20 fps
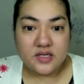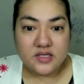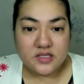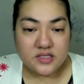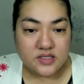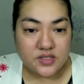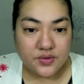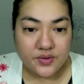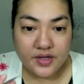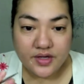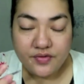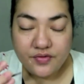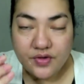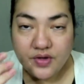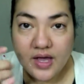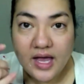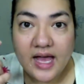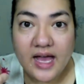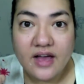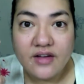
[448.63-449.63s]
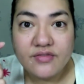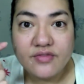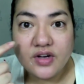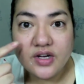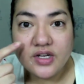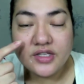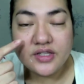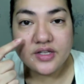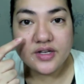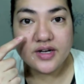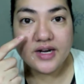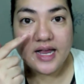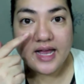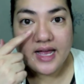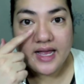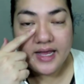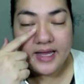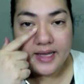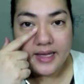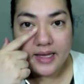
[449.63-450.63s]
So if you have under
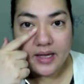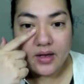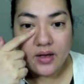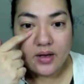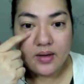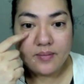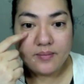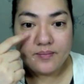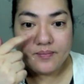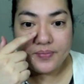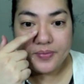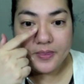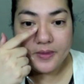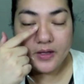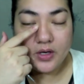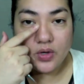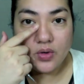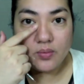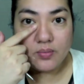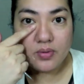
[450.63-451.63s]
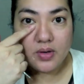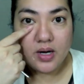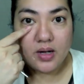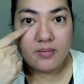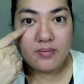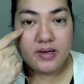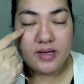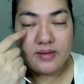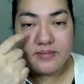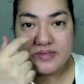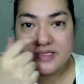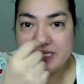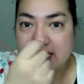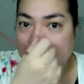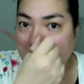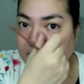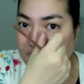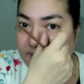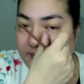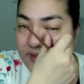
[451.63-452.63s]
eye, you know, problems
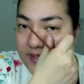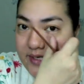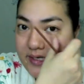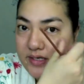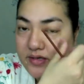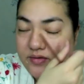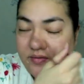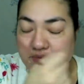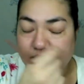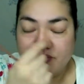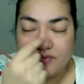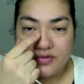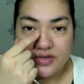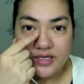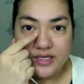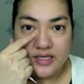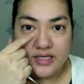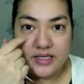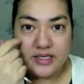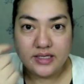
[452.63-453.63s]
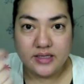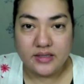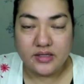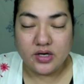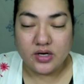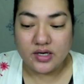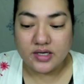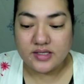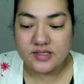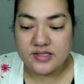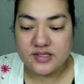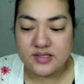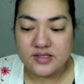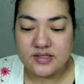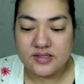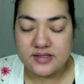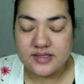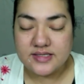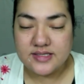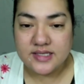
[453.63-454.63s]
like really dark
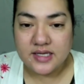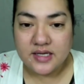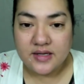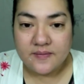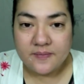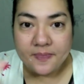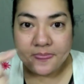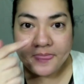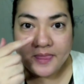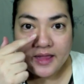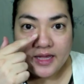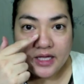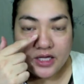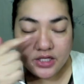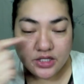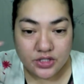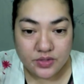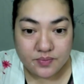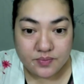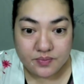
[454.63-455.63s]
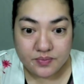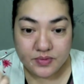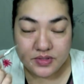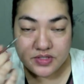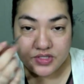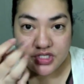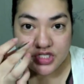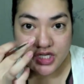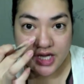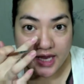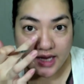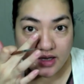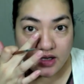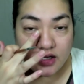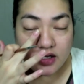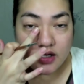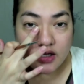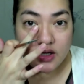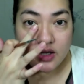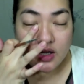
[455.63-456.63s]
circles, you
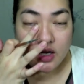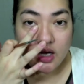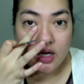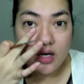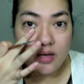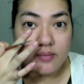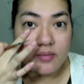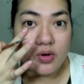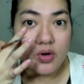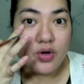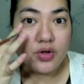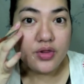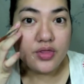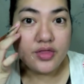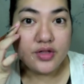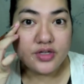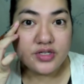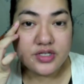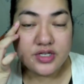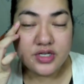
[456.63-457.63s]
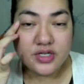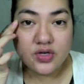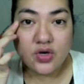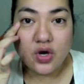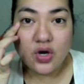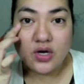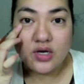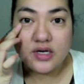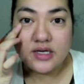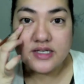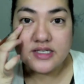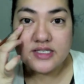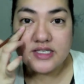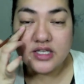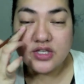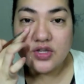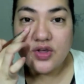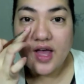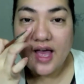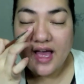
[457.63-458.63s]
check all the colors
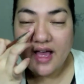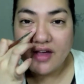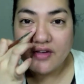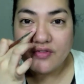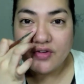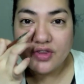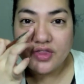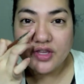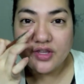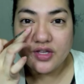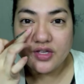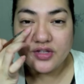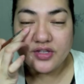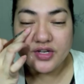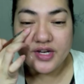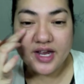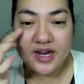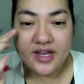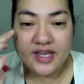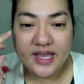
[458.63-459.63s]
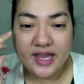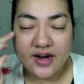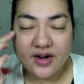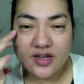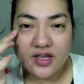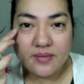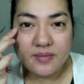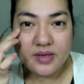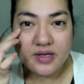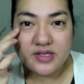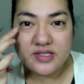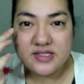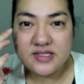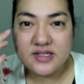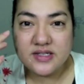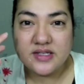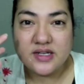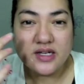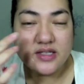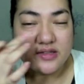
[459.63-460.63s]
that you have on that under eye area, because
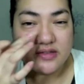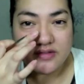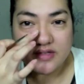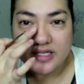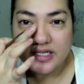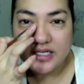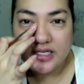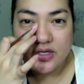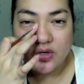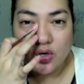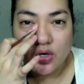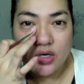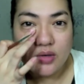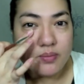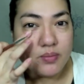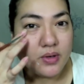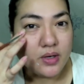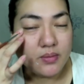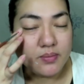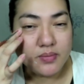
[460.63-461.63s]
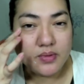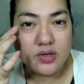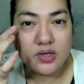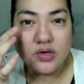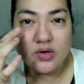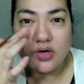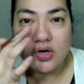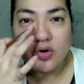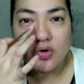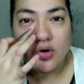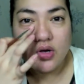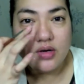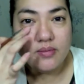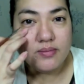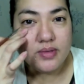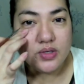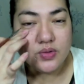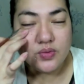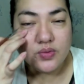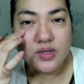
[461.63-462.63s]
they're not really all purple or all
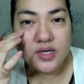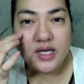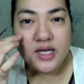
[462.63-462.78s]
blue.